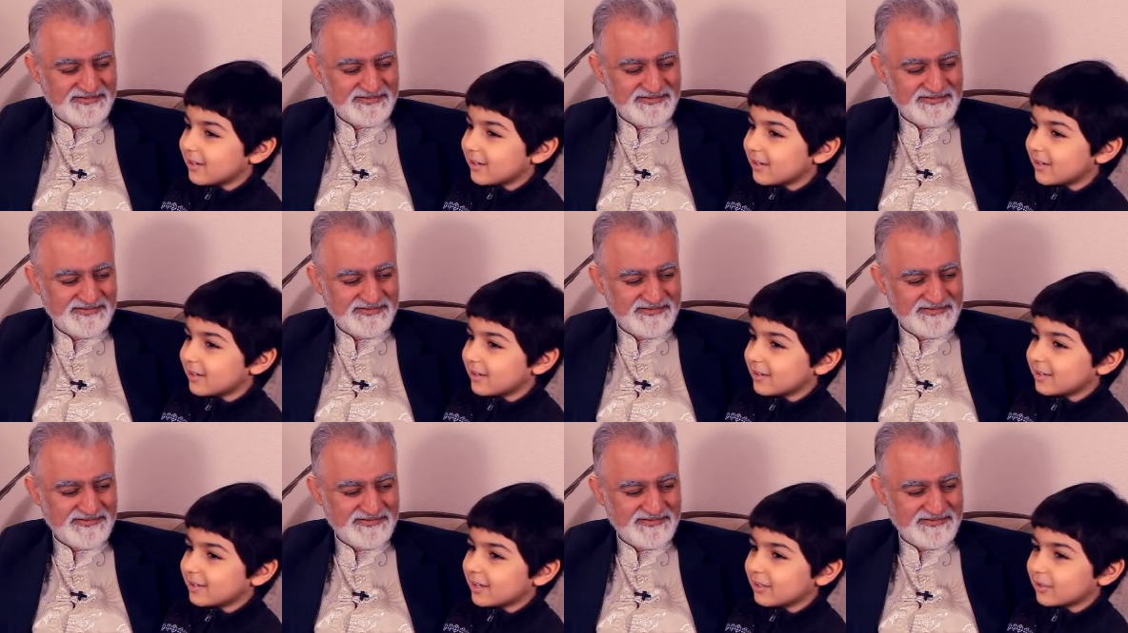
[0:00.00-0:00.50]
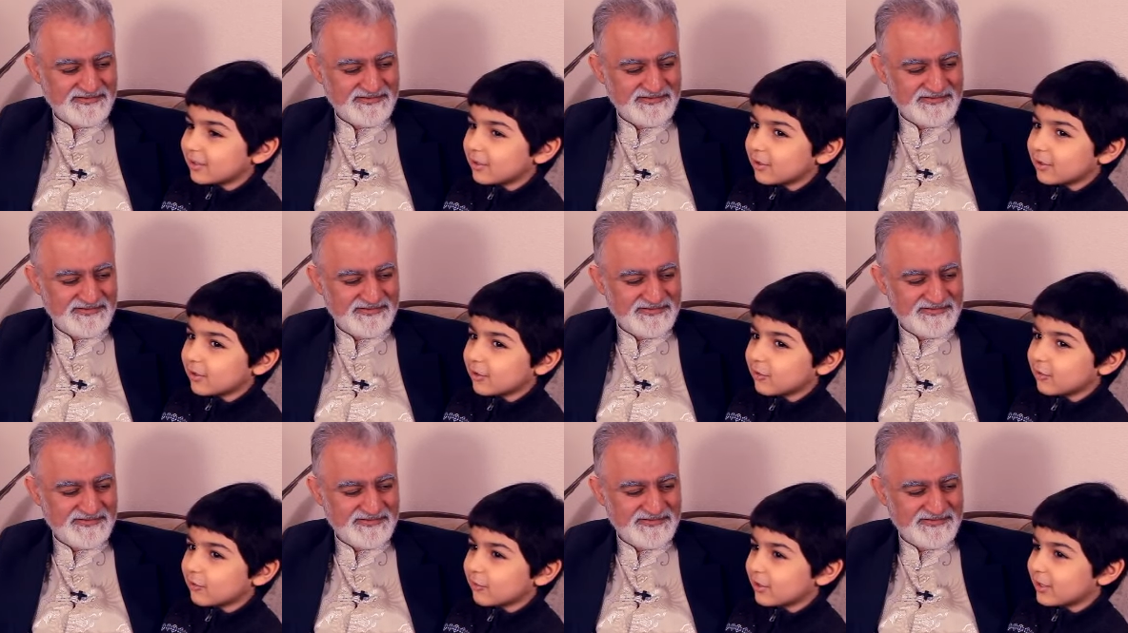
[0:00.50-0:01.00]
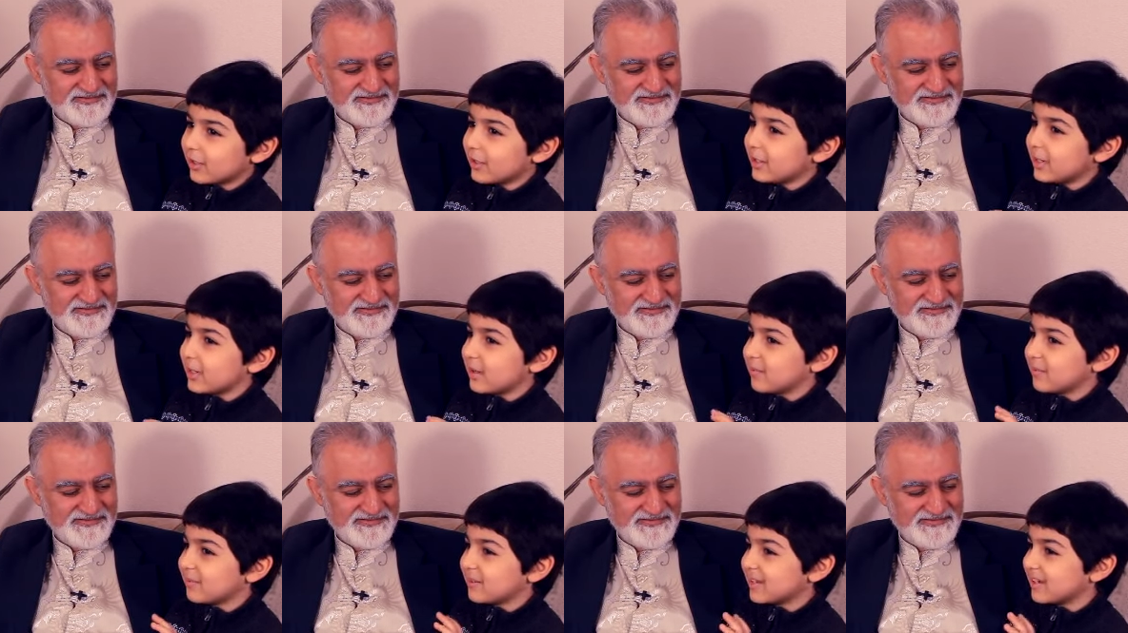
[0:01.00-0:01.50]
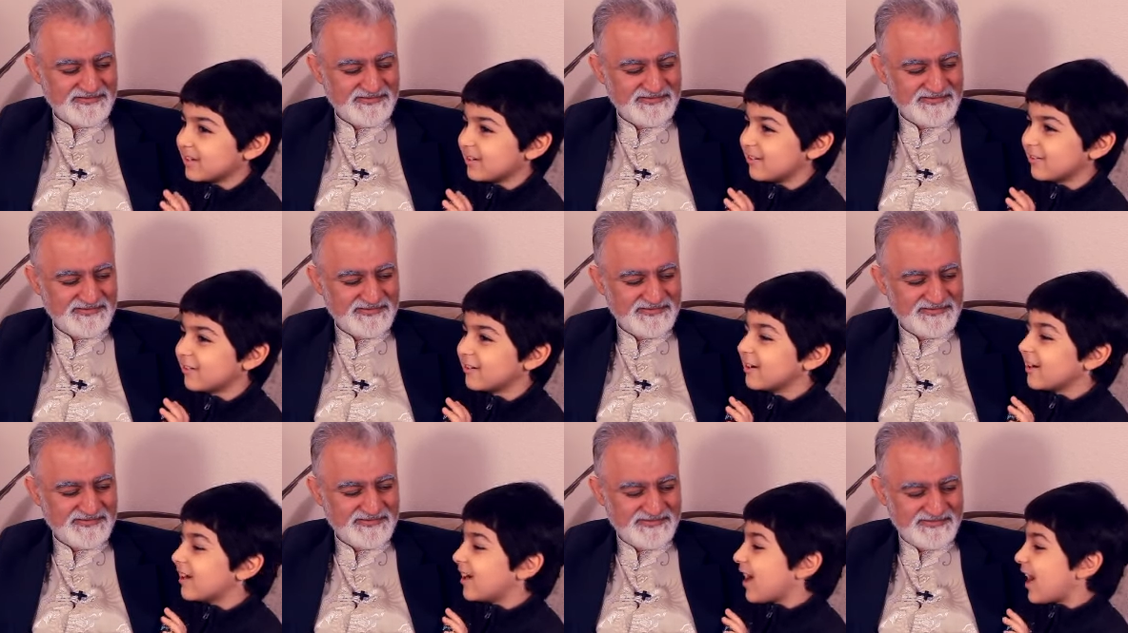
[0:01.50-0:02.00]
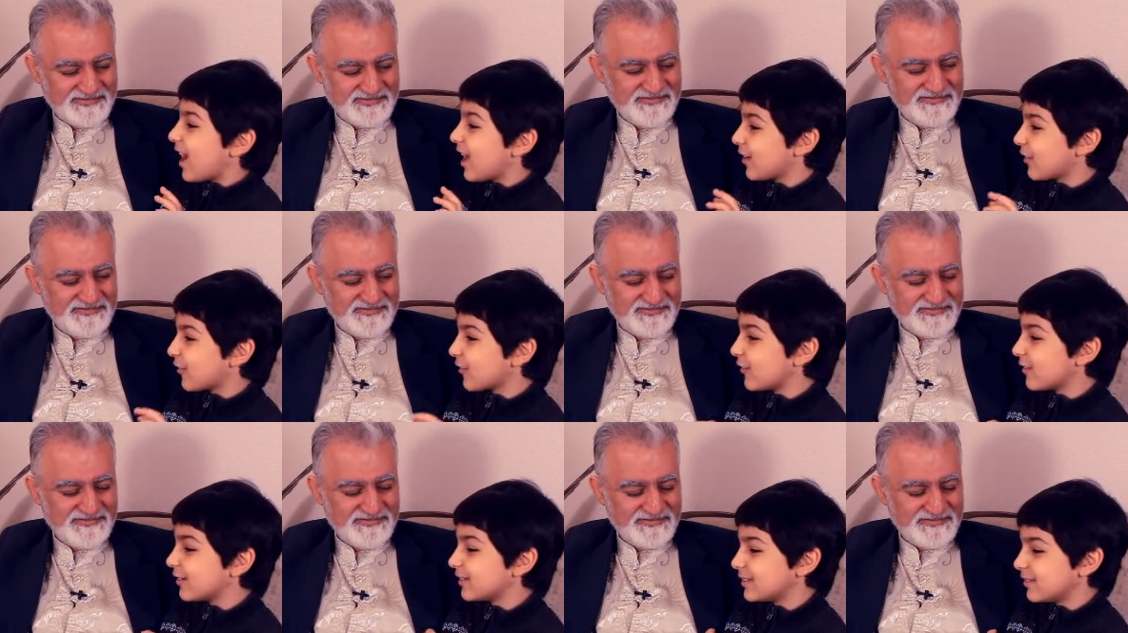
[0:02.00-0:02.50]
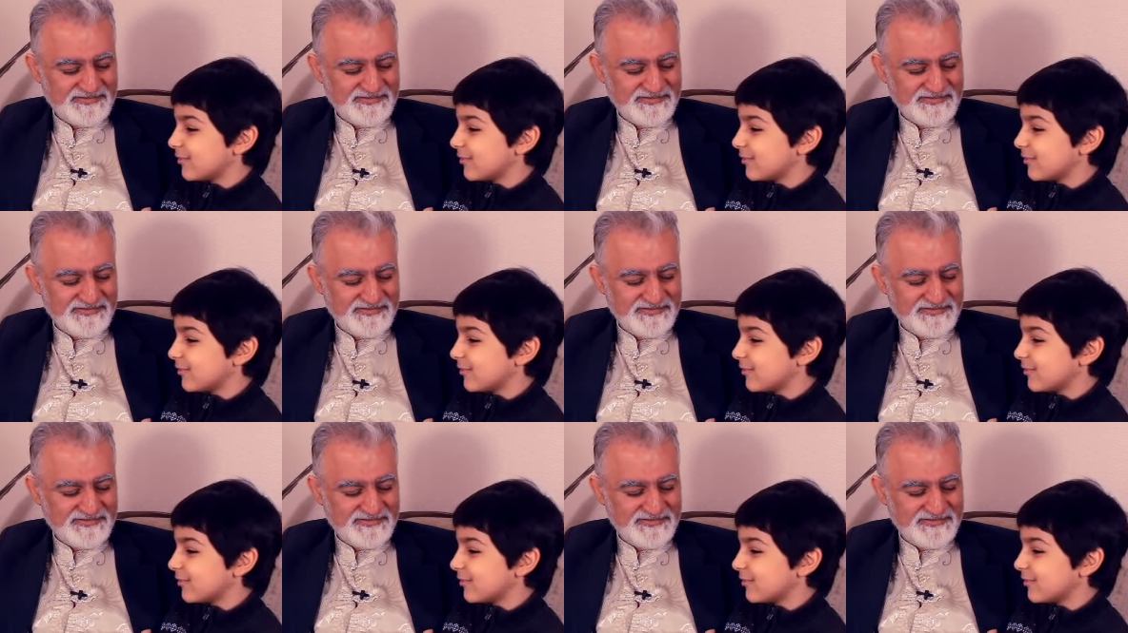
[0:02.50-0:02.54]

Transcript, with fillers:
Speaker 1: uh, yellow, green, and blue. I'm going